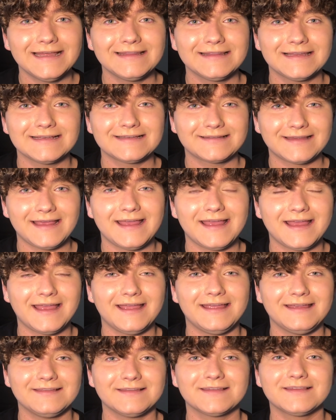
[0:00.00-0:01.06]
and like say,
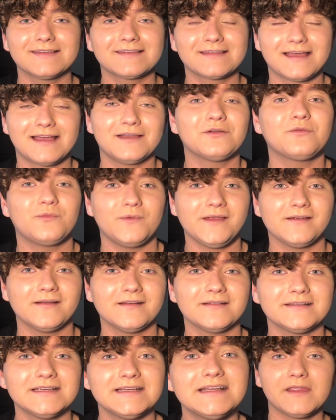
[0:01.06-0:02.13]
hey, this is kind of weird.